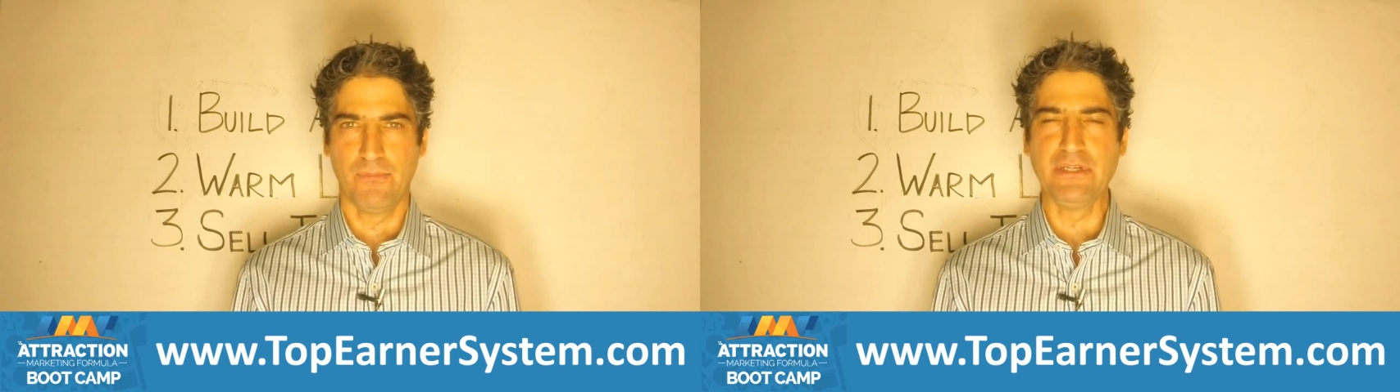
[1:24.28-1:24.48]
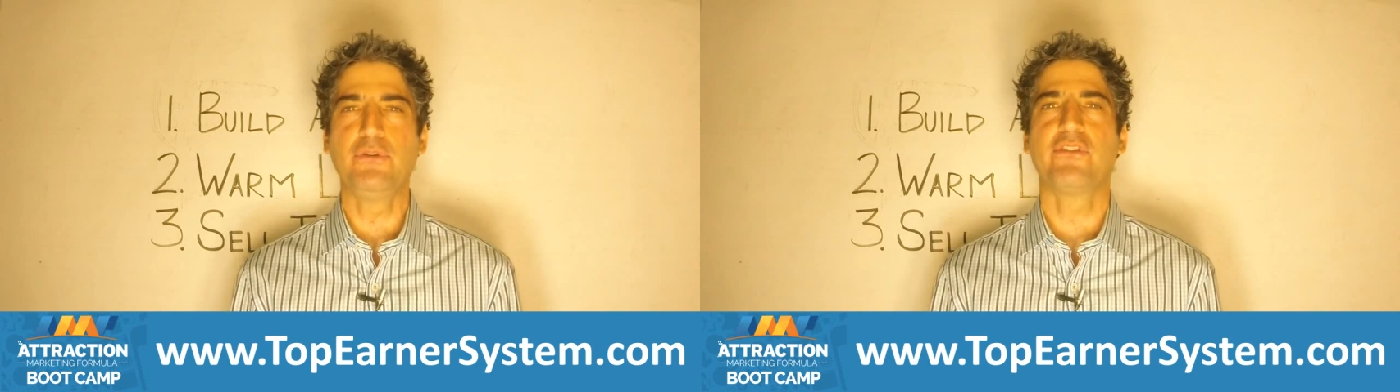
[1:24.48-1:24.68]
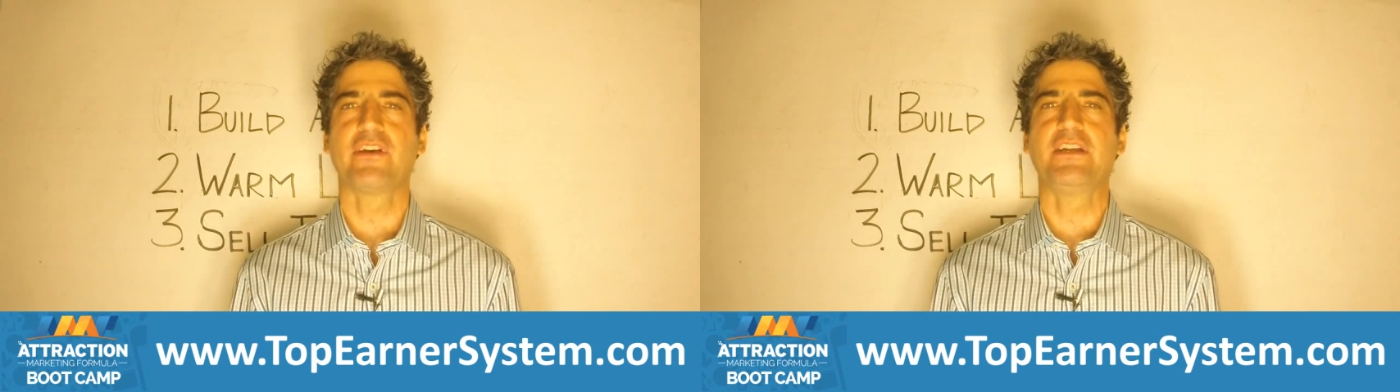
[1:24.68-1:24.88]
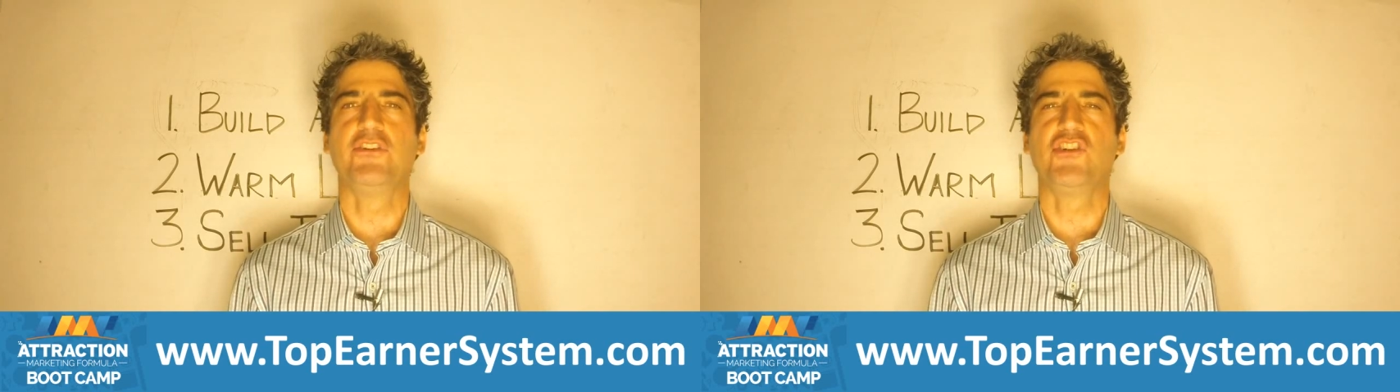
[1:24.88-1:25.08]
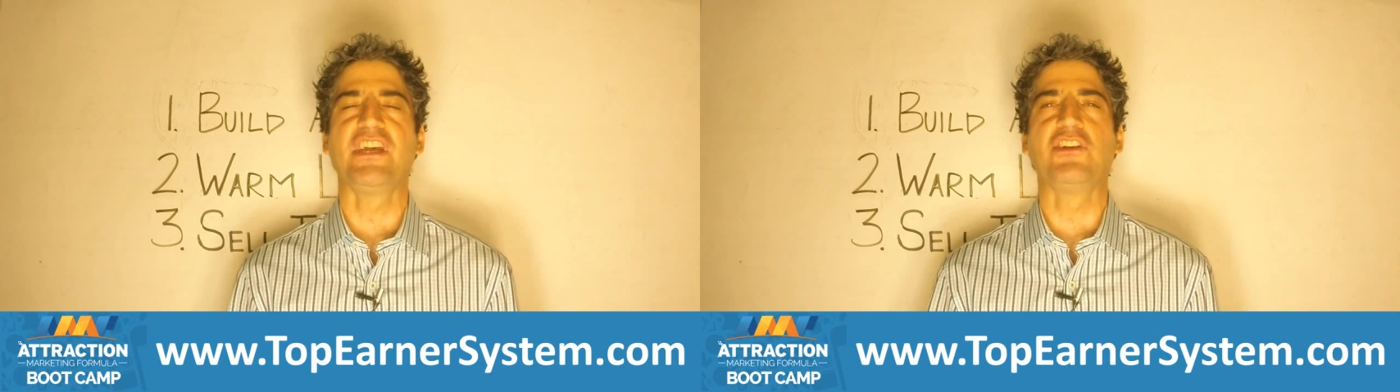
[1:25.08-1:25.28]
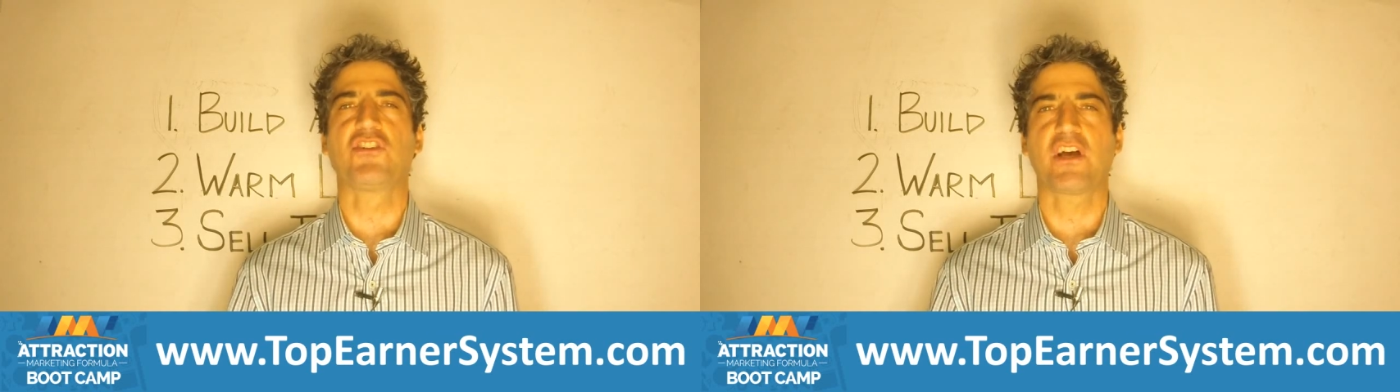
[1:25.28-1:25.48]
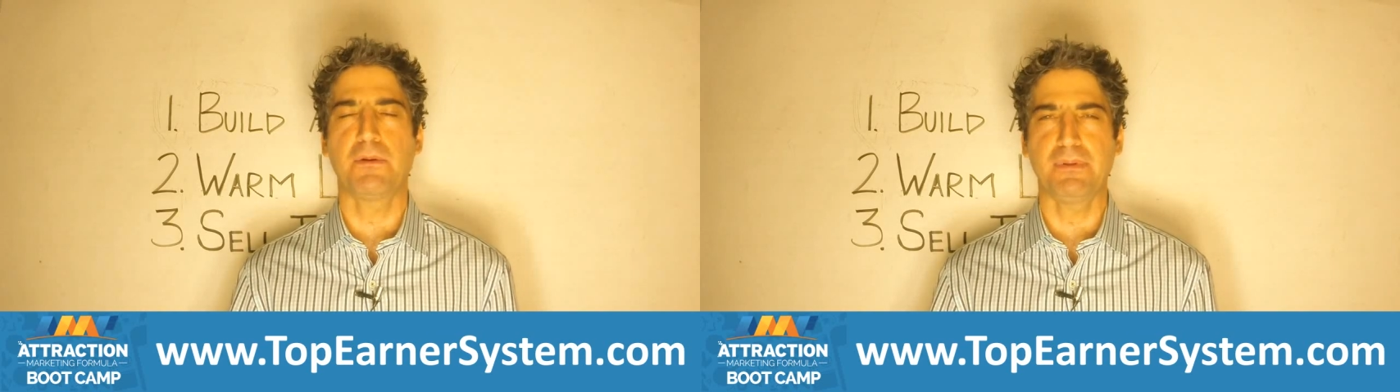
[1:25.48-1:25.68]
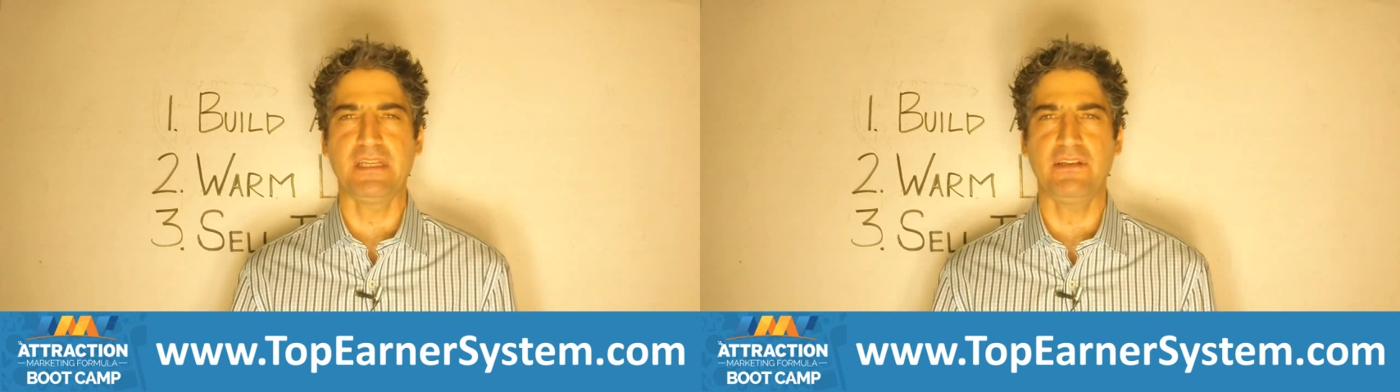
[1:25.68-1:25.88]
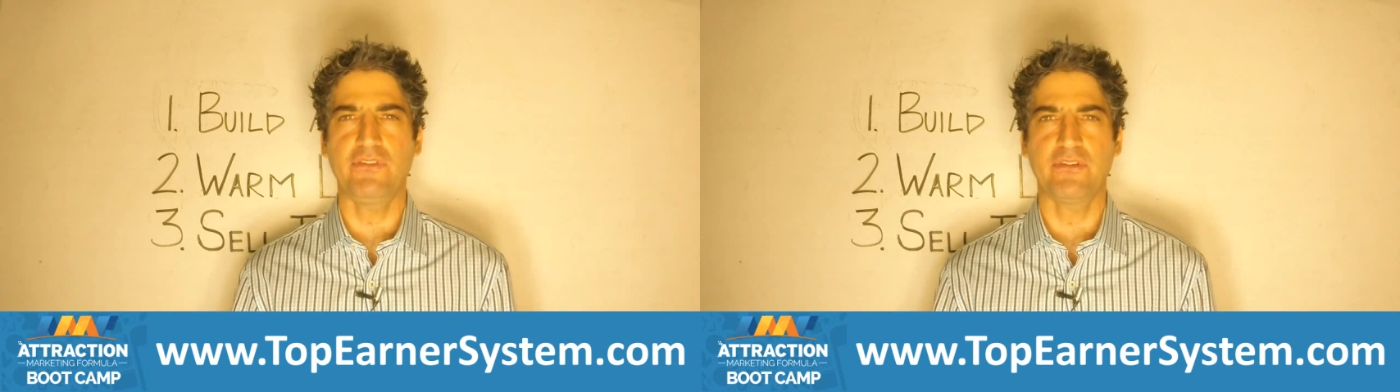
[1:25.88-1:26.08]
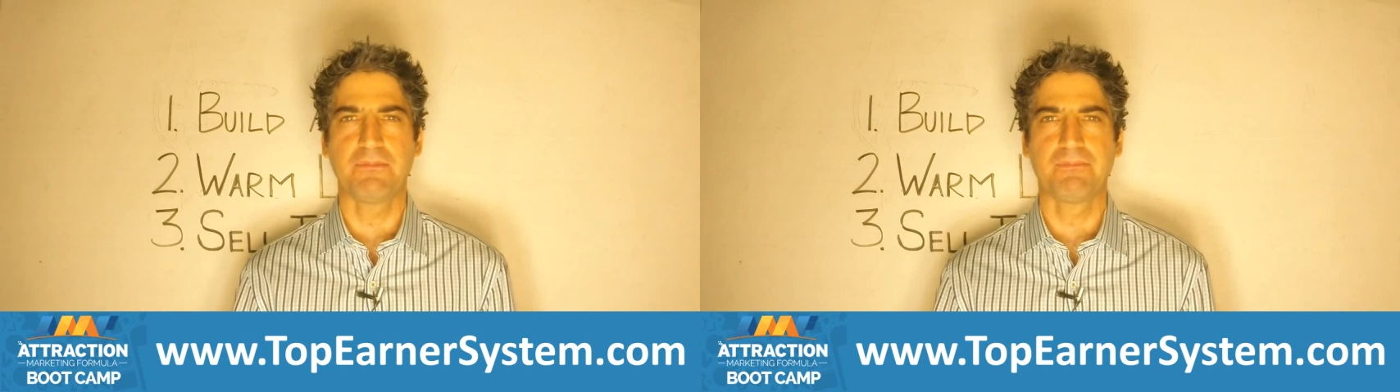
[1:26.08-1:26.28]
When you decide to change
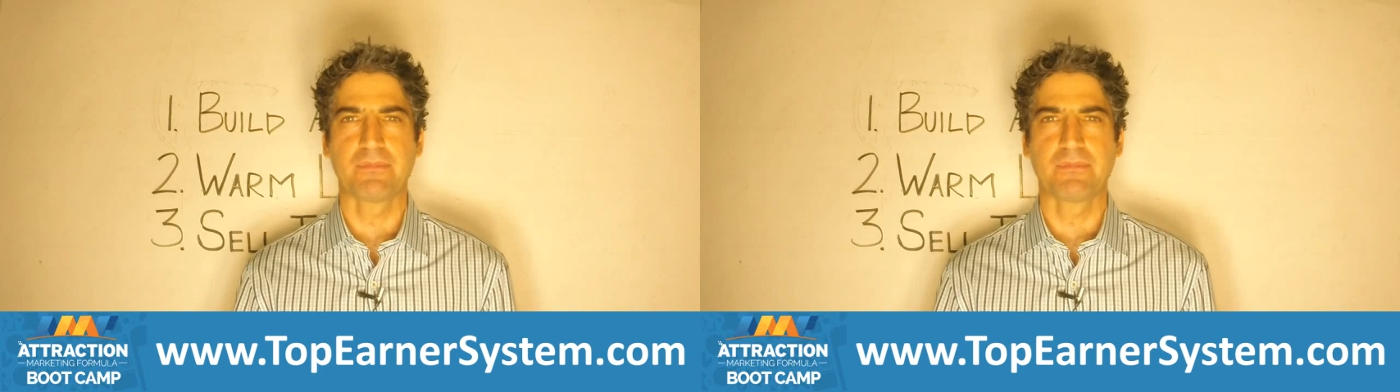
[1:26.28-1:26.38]
companies,